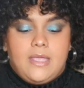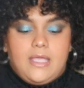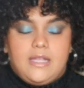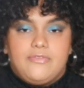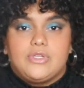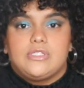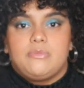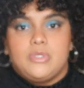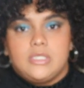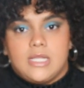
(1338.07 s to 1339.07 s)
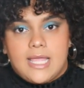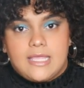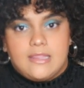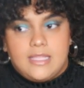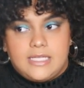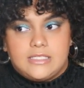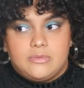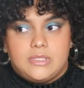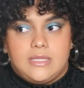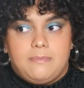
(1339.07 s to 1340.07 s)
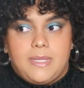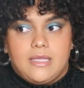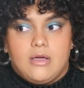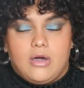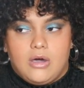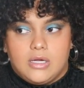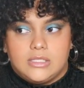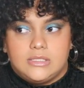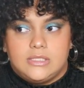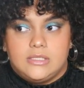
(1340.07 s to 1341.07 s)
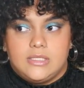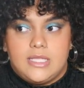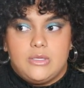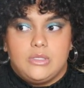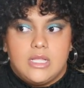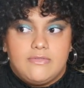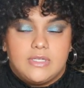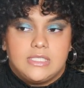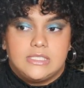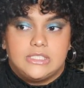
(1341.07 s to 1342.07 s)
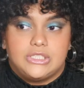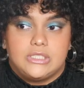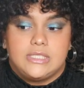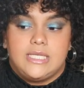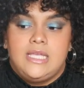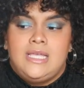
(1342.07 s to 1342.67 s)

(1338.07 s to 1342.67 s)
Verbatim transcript: And if you're someone like this with a big heart and you love unconditionally,